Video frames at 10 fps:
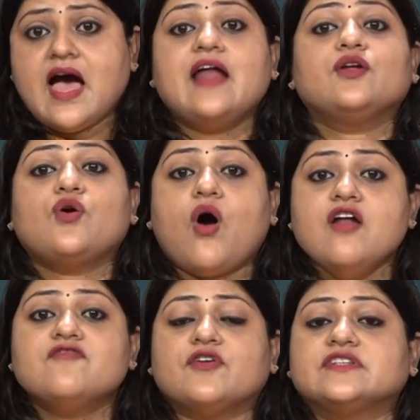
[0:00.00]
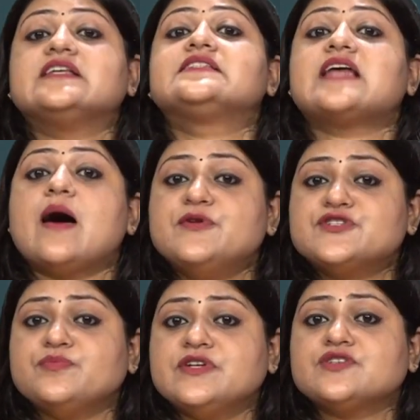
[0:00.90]
and called for the
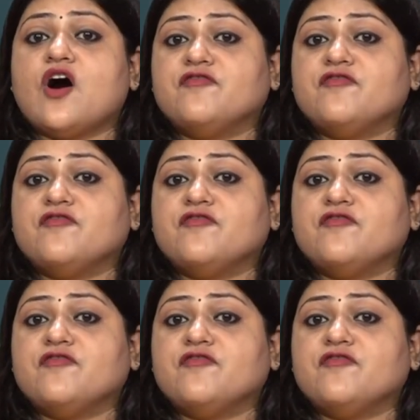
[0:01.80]
establishment